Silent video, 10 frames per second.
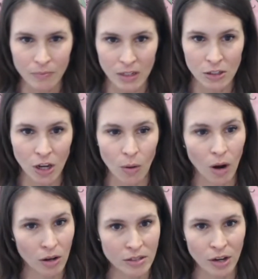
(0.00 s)
So
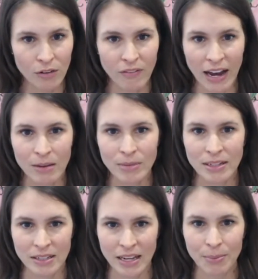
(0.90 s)
also vitamin
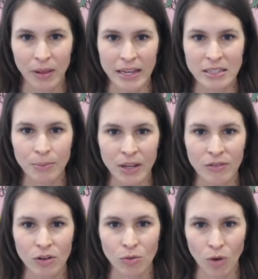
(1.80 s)
C plays a
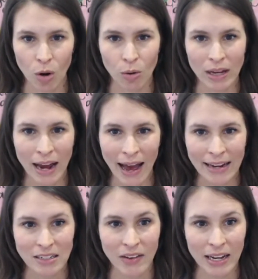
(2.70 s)
pivotal role in
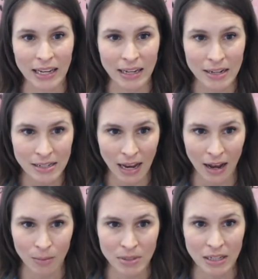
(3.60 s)
activating
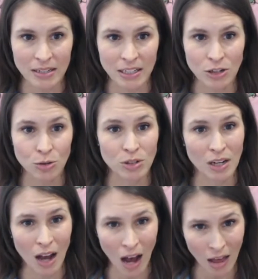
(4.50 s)
enzymes essential to
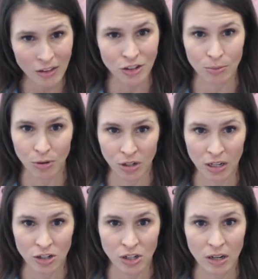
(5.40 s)
collagen
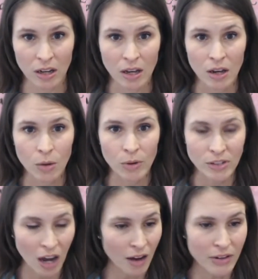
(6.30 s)
production, which
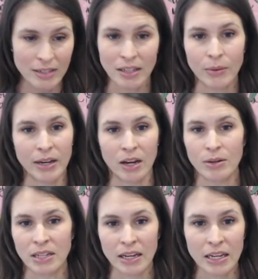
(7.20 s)
obviously we know
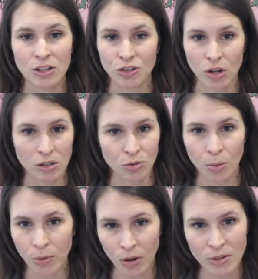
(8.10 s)
is a key structural
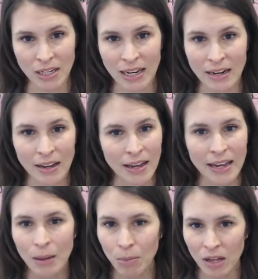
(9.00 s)
protein
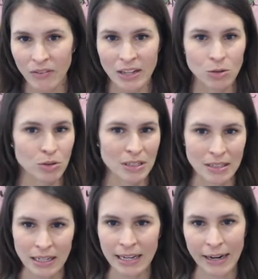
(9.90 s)
in blood vessels and
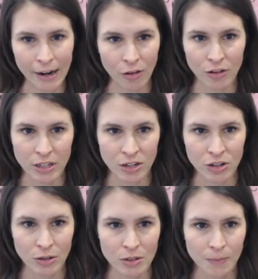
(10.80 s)
skin and other
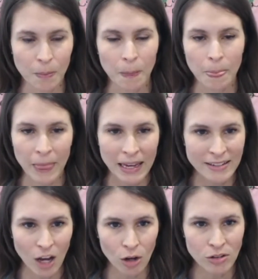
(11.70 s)
tissues.
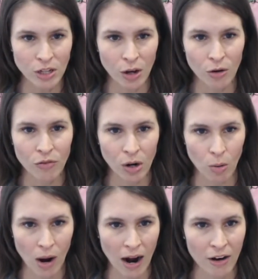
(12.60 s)
It's also
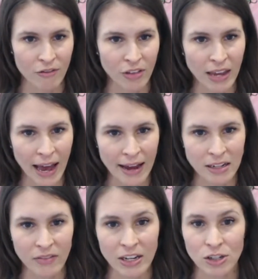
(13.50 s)
required for the
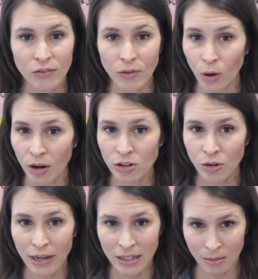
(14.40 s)
activation of
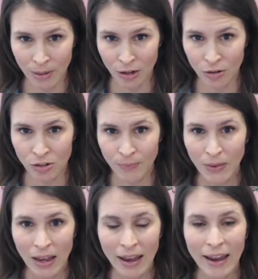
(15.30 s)
neurotransmitters
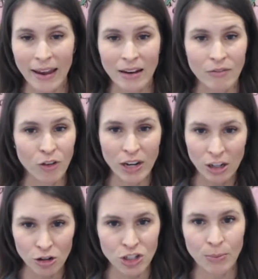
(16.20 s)
and for
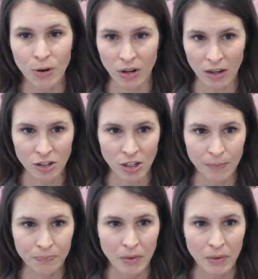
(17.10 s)
energy production.